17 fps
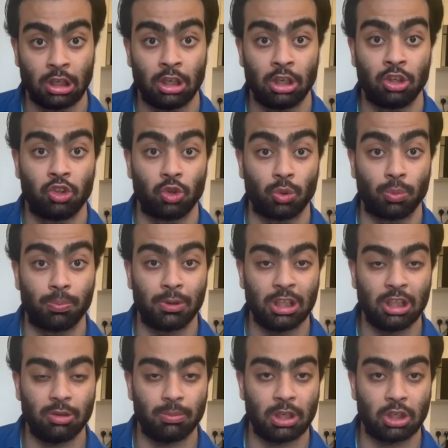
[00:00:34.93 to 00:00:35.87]
So
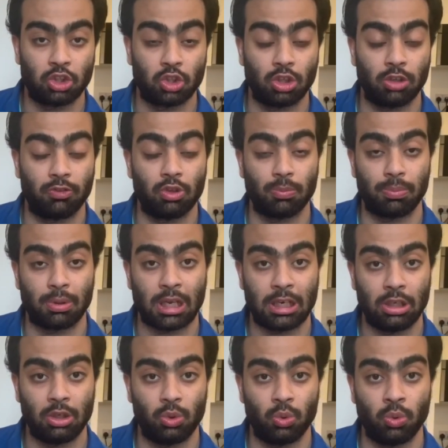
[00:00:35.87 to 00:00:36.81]
please make sure if you're
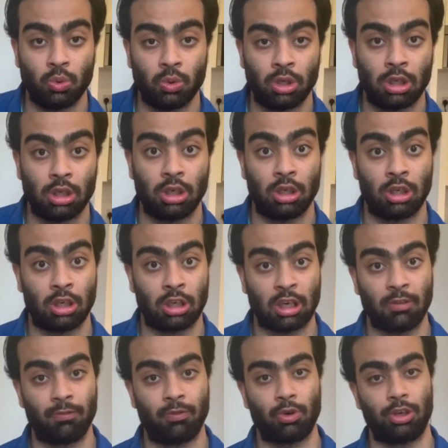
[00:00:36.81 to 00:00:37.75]
planning to
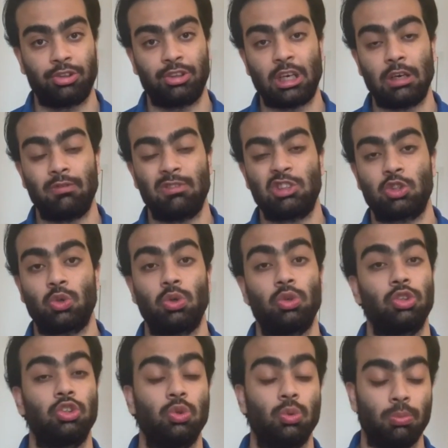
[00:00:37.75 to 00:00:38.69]
come for a sandwich
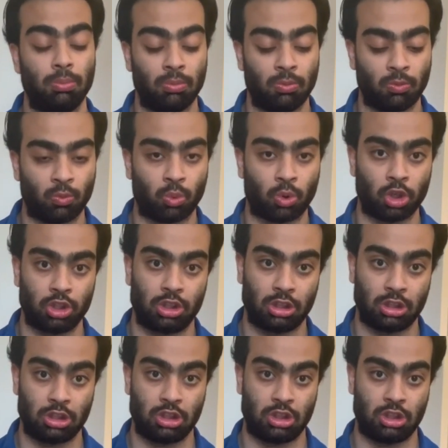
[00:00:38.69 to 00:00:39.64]
course, you watch
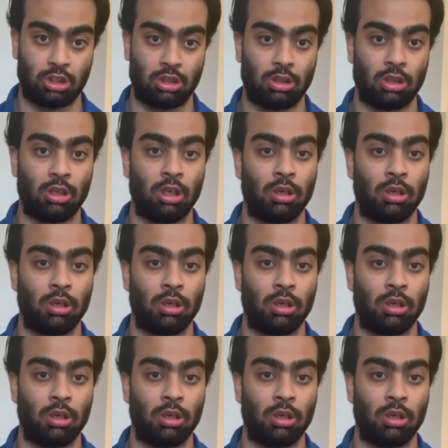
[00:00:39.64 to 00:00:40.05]
this